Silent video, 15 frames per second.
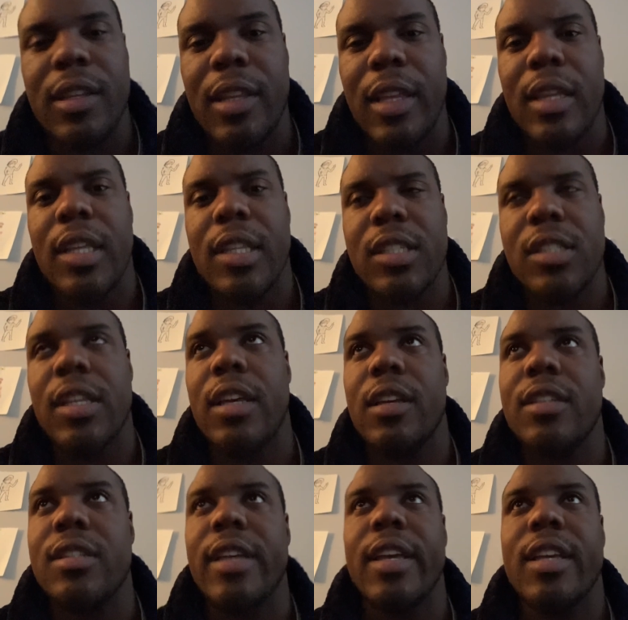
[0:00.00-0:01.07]
That length and state
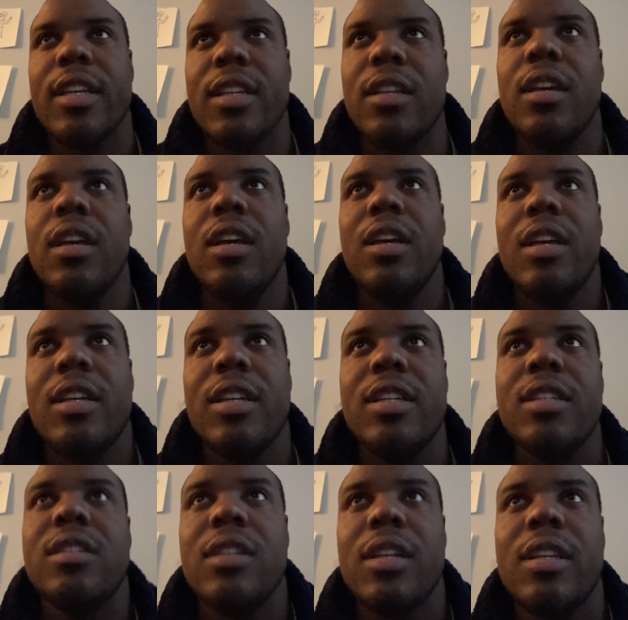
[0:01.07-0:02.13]
is like
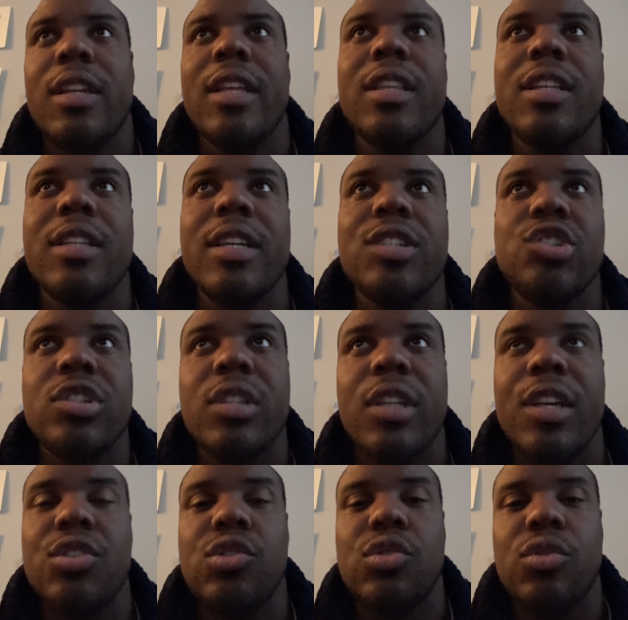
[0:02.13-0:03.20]
and I think that's just
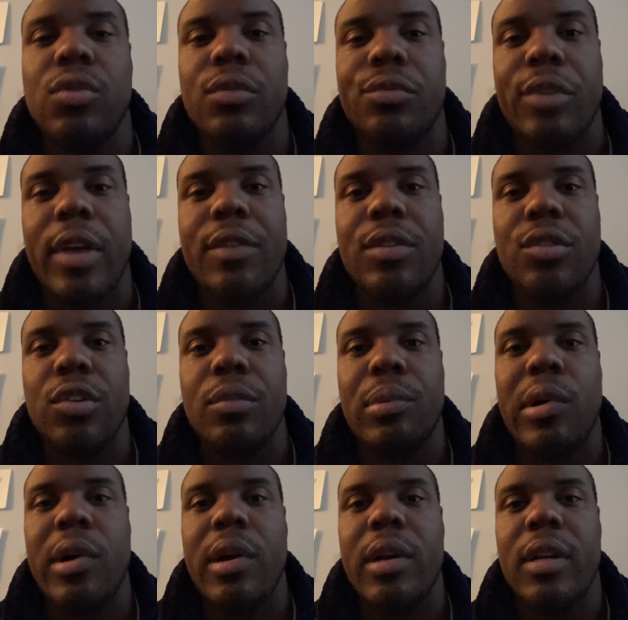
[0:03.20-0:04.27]
the issue of having third
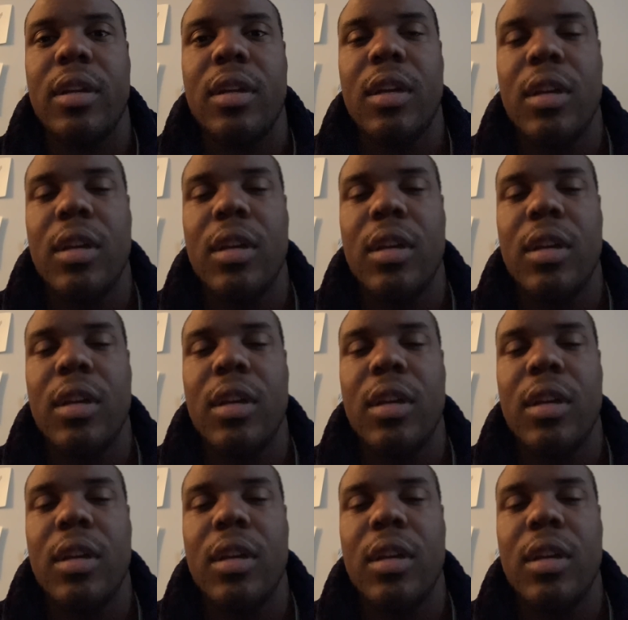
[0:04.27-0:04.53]
party